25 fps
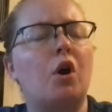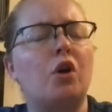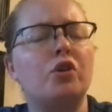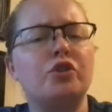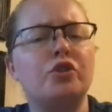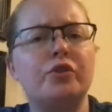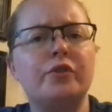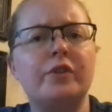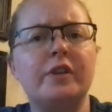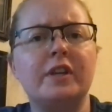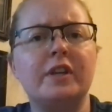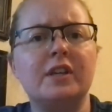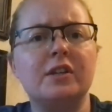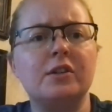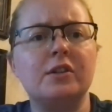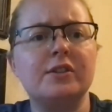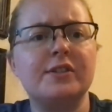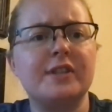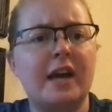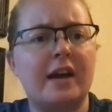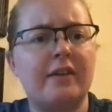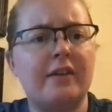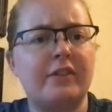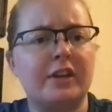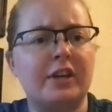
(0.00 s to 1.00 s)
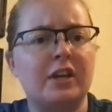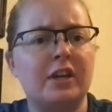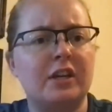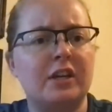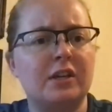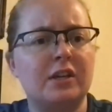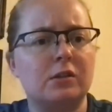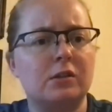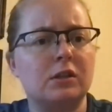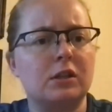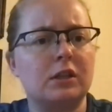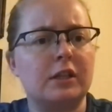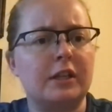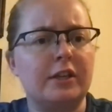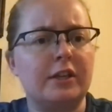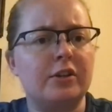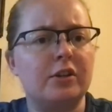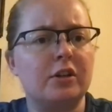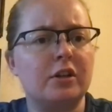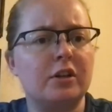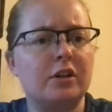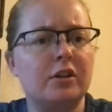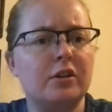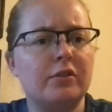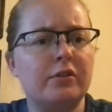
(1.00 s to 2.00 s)
do the guilds have like a guild
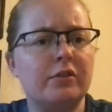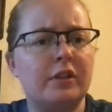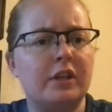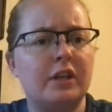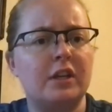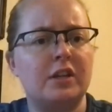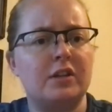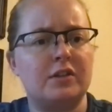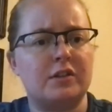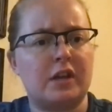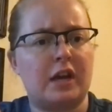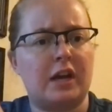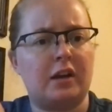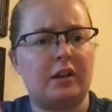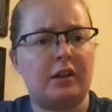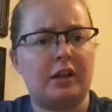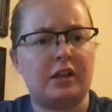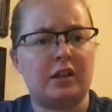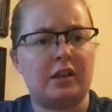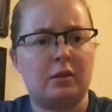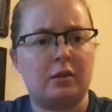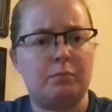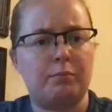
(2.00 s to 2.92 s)
leader that is kind of like the